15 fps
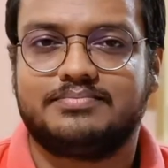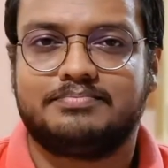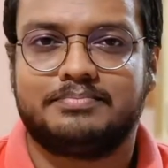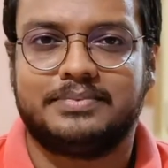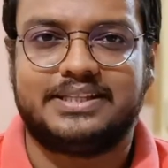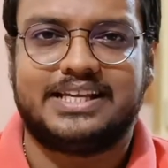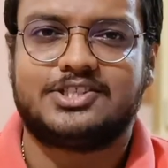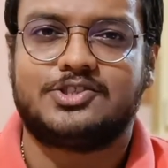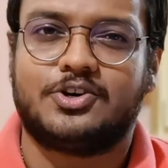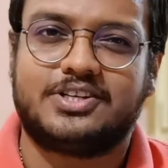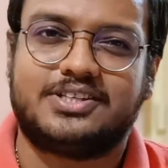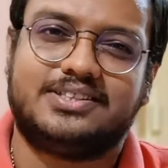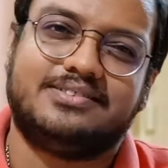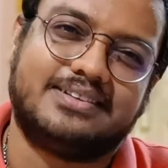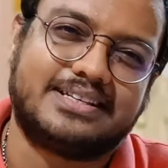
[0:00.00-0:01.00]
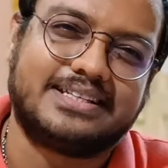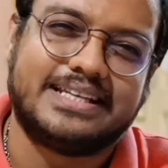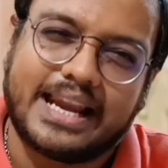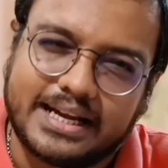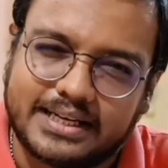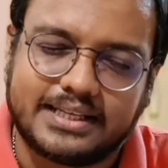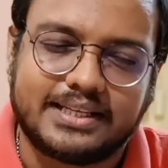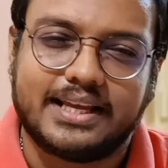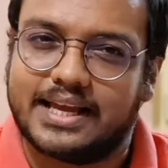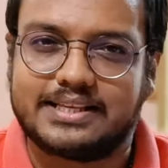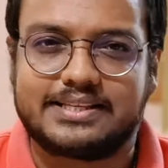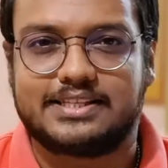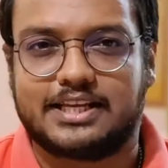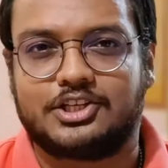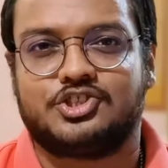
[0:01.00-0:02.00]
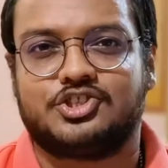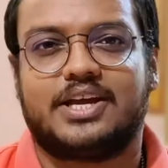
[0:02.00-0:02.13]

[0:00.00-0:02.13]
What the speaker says: But that's not reality as such.